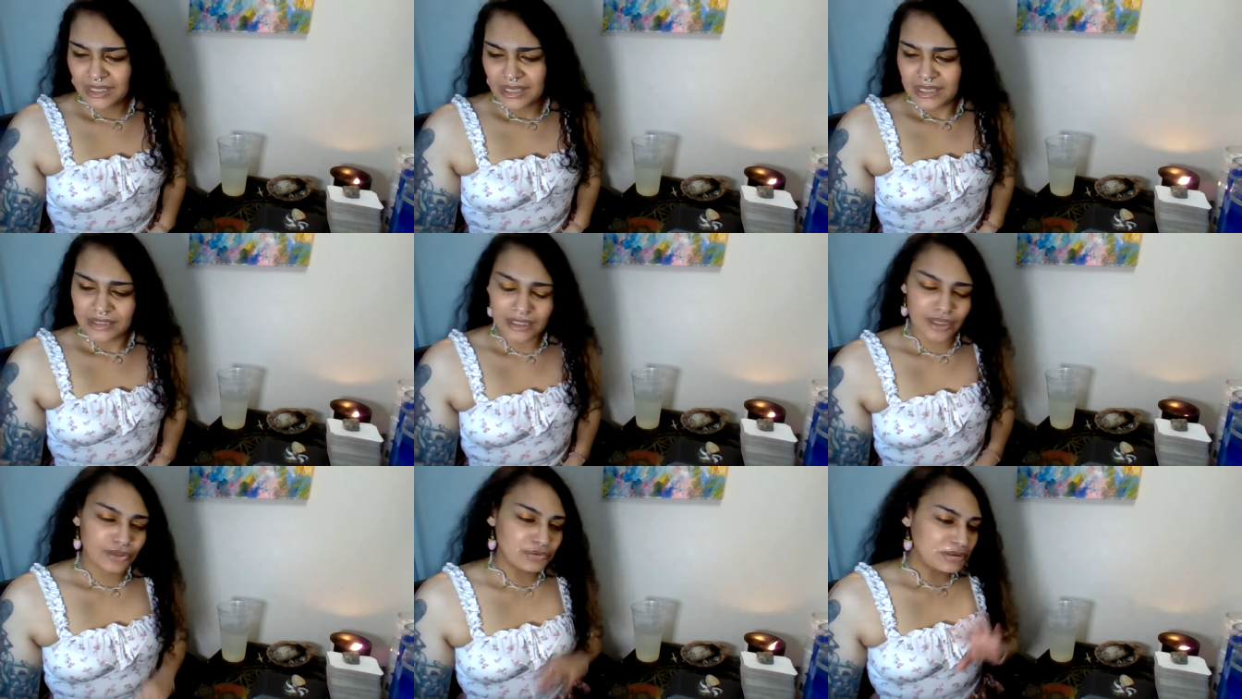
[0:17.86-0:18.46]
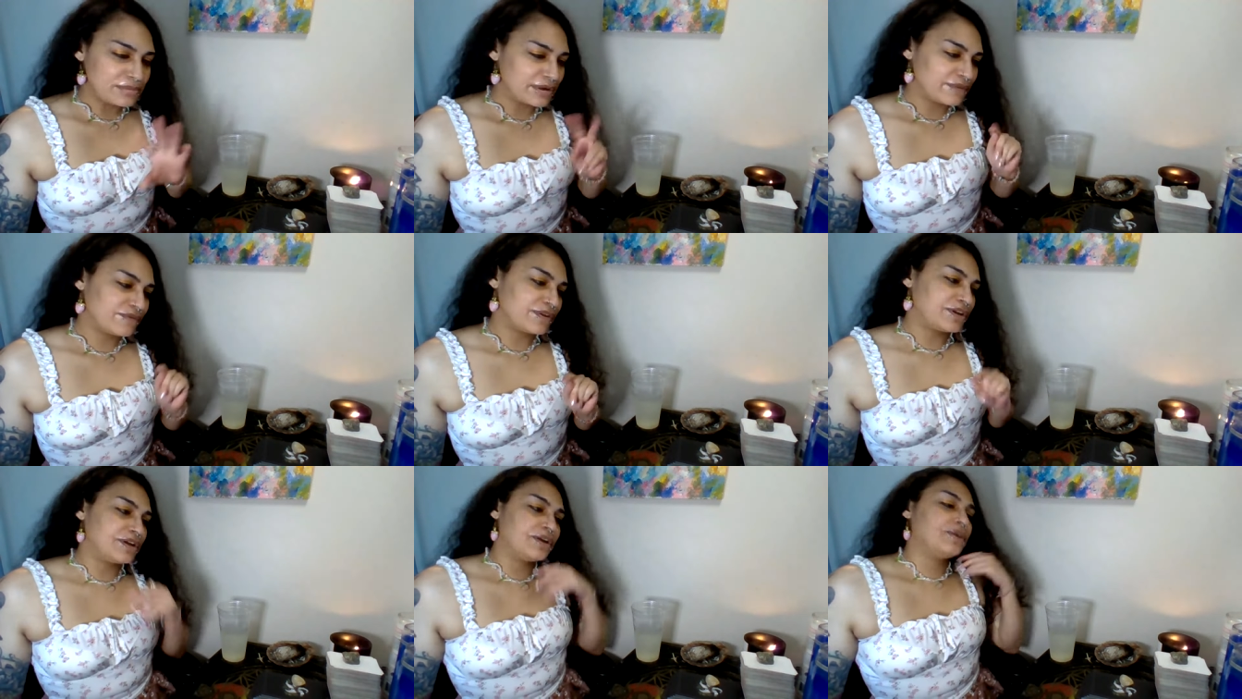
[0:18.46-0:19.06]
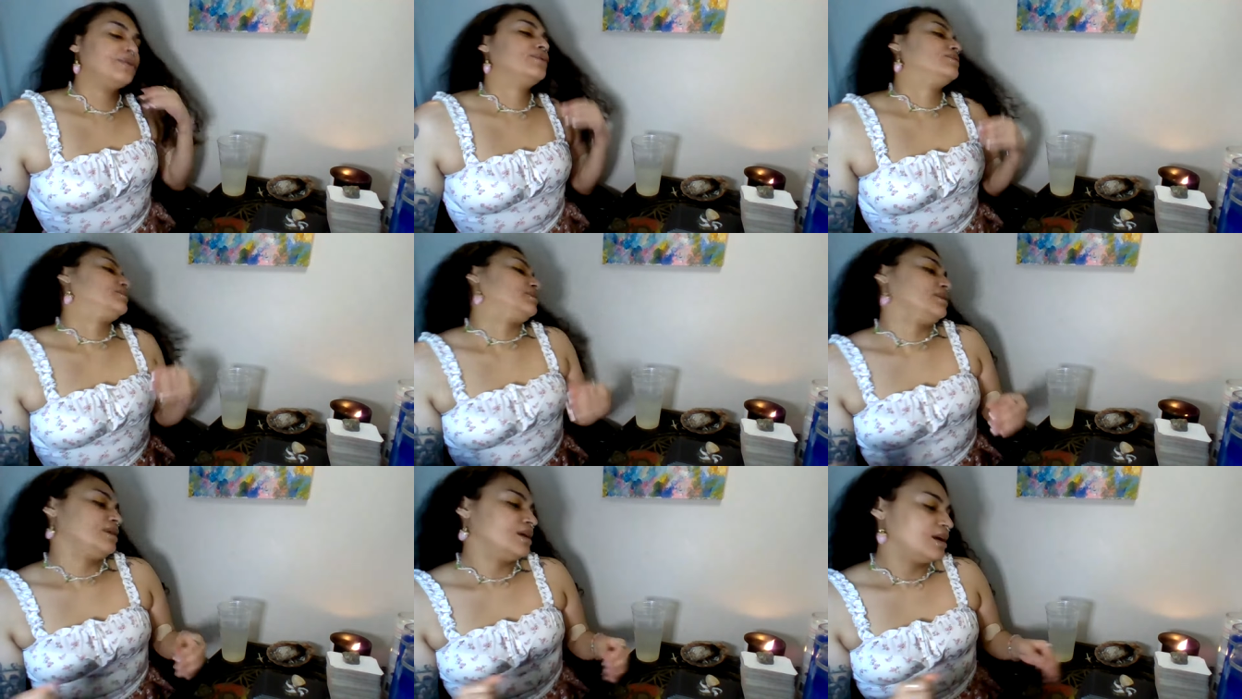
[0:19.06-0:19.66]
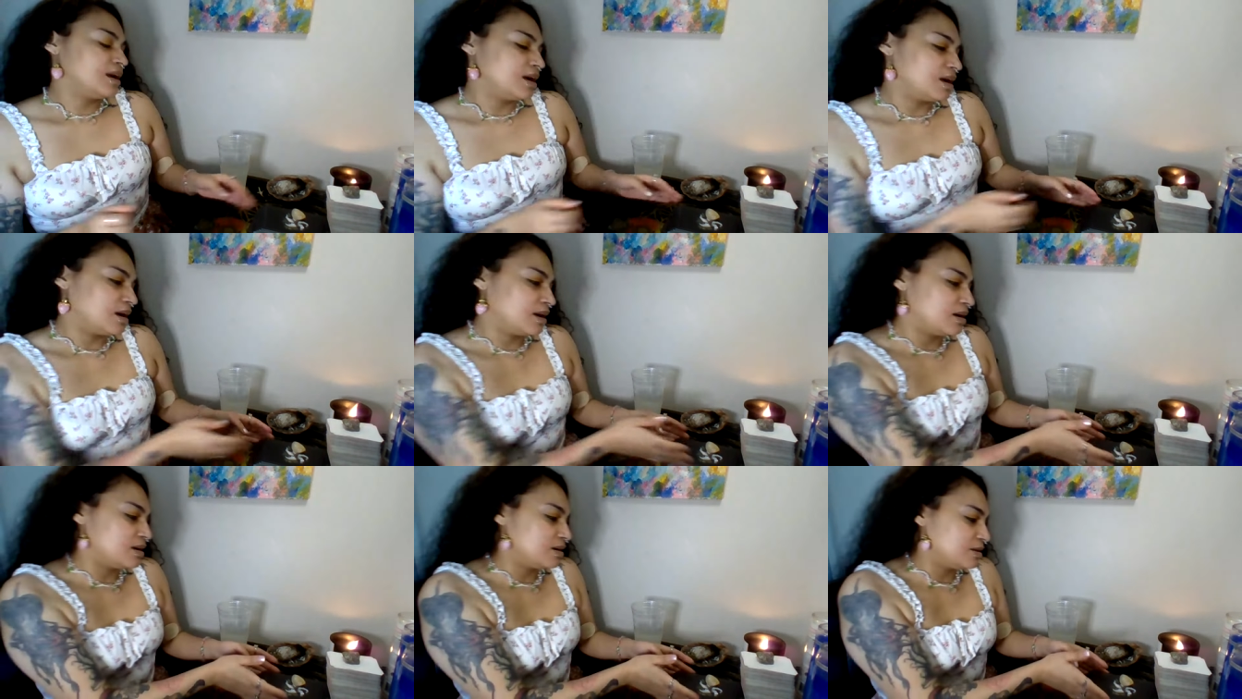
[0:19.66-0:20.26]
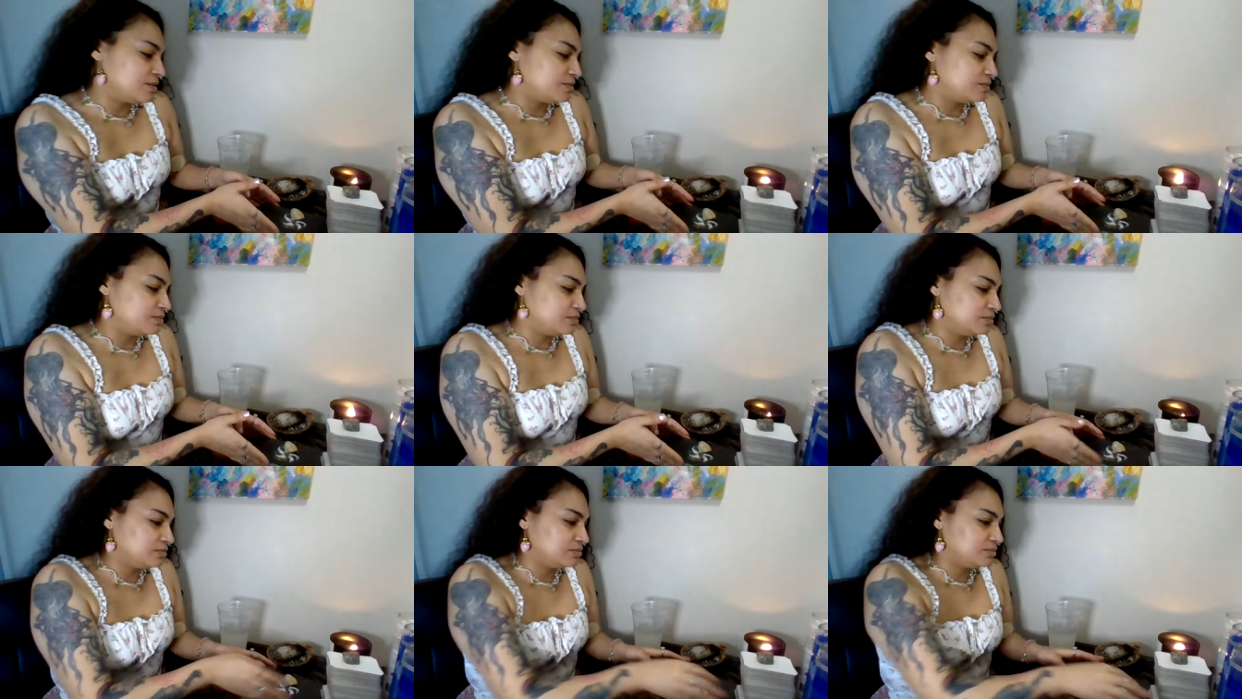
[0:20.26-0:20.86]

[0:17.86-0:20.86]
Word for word: It's like a three minute video. Um,